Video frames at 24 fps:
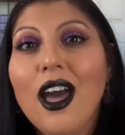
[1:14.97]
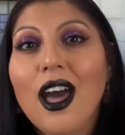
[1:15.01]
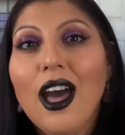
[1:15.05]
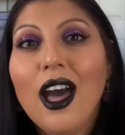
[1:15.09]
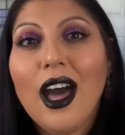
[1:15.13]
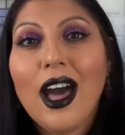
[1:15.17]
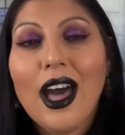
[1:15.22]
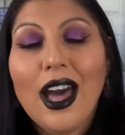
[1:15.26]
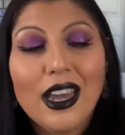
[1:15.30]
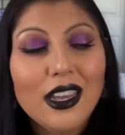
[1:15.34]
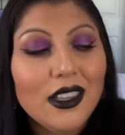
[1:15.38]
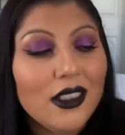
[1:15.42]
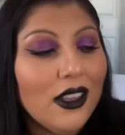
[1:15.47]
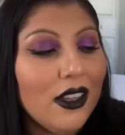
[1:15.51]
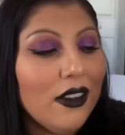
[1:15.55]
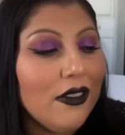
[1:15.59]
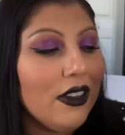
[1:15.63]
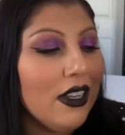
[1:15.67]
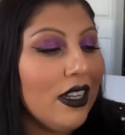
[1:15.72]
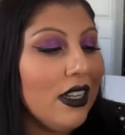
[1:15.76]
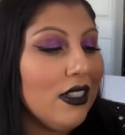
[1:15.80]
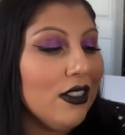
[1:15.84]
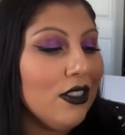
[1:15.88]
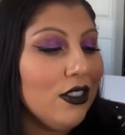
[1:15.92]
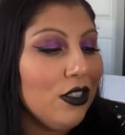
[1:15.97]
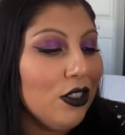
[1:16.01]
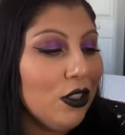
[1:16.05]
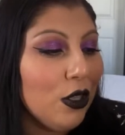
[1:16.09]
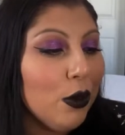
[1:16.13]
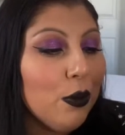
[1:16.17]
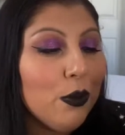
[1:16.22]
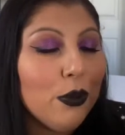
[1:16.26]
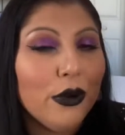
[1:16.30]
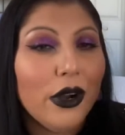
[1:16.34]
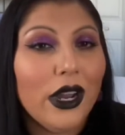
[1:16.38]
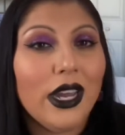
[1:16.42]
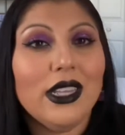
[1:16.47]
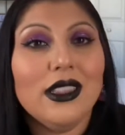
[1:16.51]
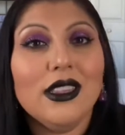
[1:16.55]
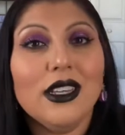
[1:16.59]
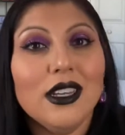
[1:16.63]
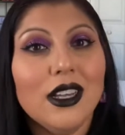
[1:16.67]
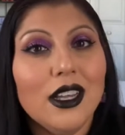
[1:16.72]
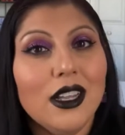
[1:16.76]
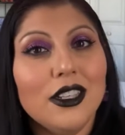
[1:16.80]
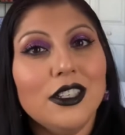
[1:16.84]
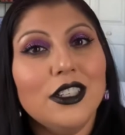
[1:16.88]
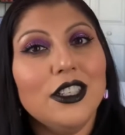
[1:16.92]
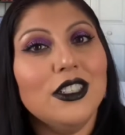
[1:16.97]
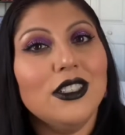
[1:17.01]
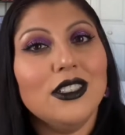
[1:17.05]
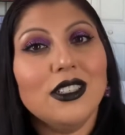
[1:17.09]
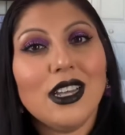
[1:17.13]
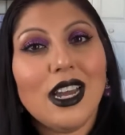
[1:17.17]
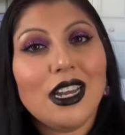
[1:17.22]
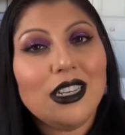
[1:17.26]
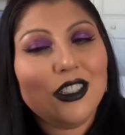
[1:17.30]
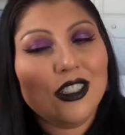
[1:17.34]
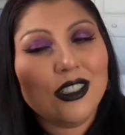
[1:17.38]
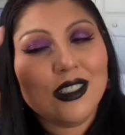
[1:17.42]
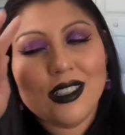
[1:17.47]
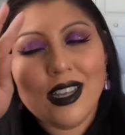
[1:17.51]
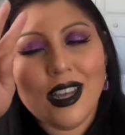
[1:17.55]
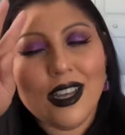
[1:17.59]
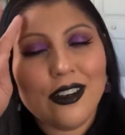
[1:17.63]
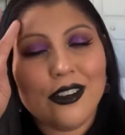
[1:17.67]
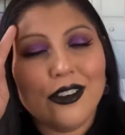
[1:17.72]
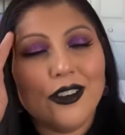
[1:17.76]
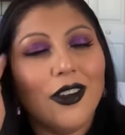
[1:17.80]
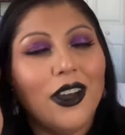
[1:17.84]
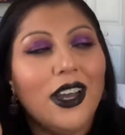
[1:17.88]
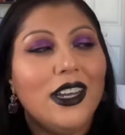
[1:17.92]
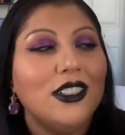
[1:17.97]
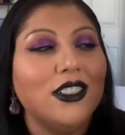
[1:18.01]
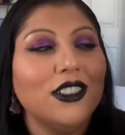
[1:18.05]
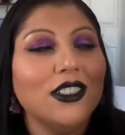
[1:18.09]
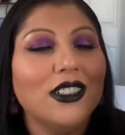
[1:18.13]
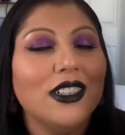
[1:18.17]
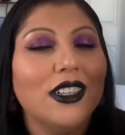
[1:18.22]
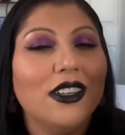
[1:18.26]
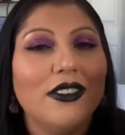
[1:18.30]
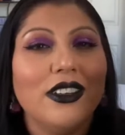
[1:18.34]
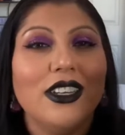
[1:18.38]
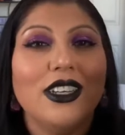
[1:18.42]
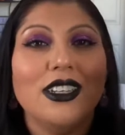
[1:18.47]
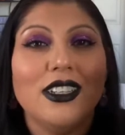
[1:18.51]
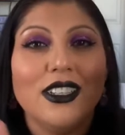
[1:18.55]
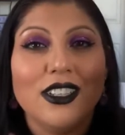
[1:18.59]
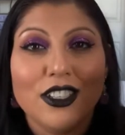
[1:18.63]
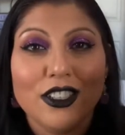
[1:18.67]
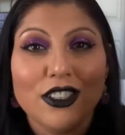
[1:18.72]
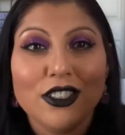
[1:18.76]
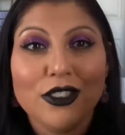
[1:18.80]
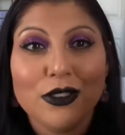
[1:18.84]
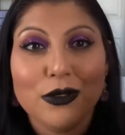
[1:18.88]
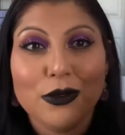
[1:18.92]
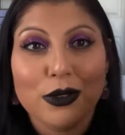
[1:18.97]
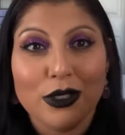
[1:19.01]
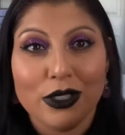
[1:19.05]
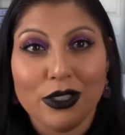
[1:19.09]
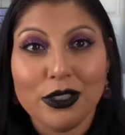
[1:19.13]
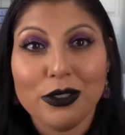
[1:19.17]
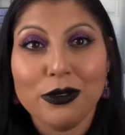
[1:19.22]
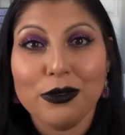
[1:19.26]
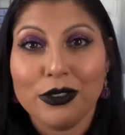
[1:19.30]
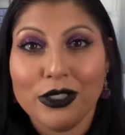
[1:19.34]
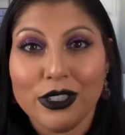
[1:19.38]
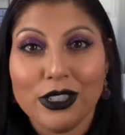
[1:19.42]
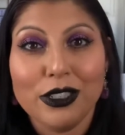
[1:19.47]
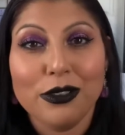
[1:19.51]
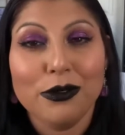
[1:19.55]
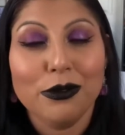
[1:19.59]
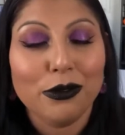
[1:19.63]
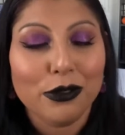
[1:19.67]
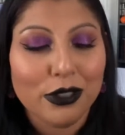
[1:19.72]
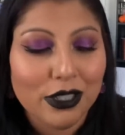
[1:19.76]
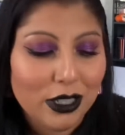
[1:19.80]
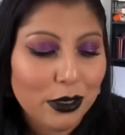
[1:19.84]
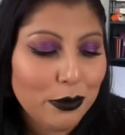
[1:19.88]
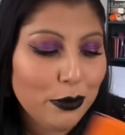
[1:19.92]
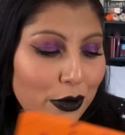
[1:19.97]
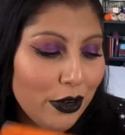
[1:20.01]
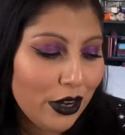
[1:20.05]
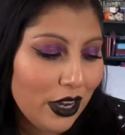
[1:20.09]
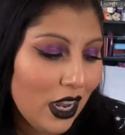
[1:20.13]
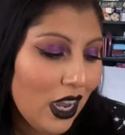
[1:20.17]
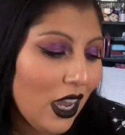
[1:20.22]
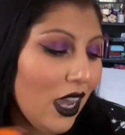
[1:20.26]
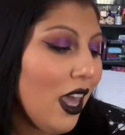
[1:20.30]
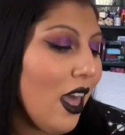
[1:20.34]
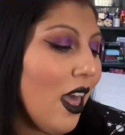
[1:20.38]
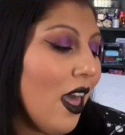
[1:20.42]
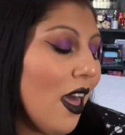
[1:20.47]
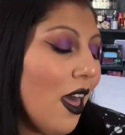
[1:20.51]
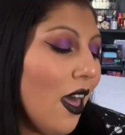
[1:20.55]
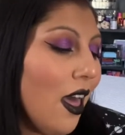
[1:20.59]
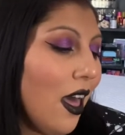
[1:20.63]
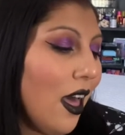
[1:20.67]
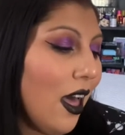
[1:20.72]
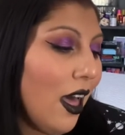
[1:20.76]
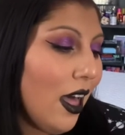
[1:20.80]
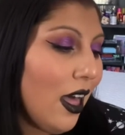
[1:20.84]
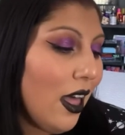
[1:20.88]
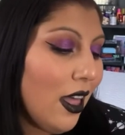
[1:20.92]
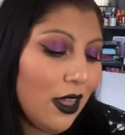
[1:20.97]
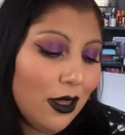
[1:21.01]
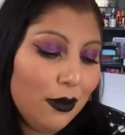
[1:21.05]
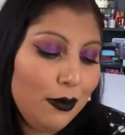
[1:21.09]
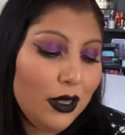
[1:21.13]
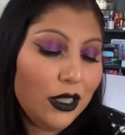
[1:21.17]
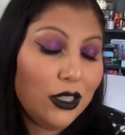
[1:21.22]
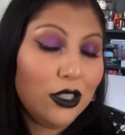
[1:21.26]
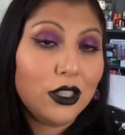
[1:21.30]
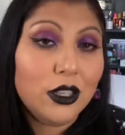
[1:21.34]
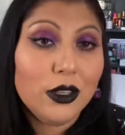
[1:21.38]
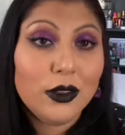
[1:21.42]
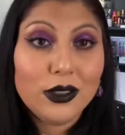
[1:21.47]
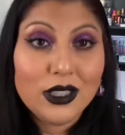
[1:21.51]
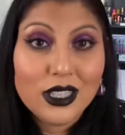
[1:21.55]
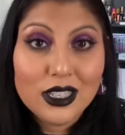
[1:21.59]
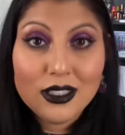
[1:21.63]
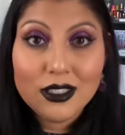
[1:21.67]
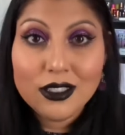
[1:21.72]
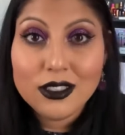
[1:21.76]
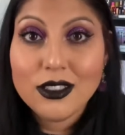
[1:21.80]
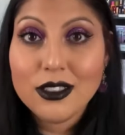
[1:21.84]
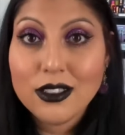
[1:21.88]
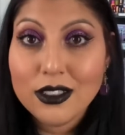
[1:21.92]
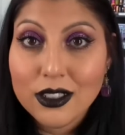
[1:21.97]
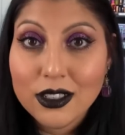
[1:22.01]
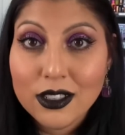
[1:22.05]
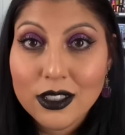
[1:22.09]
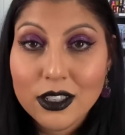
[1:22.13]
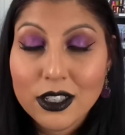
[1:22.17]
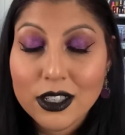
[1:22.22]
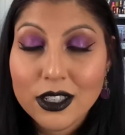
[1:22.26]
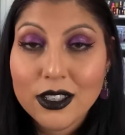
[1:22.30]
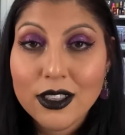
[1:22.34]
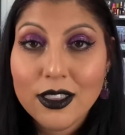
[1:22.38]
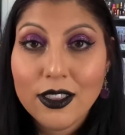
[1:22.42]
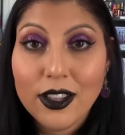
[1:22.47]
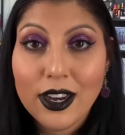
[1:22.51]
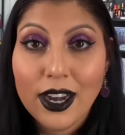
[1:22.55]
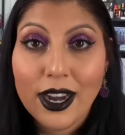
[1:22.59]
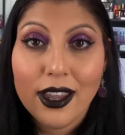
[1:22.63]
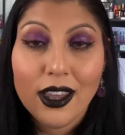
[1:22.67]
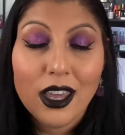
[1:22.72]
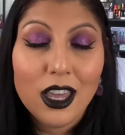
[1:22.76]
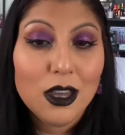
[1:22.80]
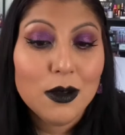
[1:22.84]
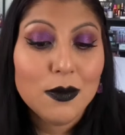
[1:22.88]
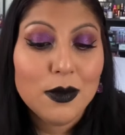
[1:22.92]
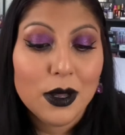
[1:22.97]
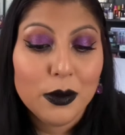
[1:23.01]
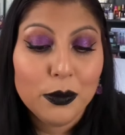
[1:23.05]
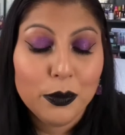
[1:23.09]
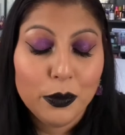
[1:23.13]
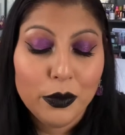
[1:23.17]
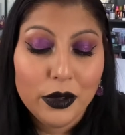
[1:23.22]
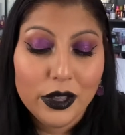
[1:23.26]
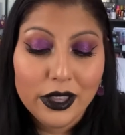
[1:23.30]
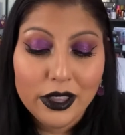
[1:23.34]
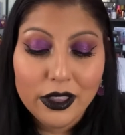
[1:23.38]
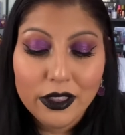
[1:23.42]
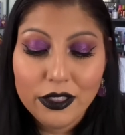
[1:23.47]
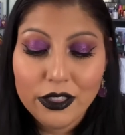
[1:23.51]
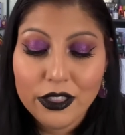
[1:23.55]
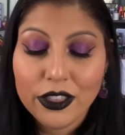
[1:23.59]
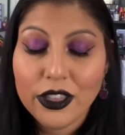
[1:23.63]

I love it, so bright, the colors, I don't know, I just love it. It looks really, really, really pretty. So this is the look that I came up with.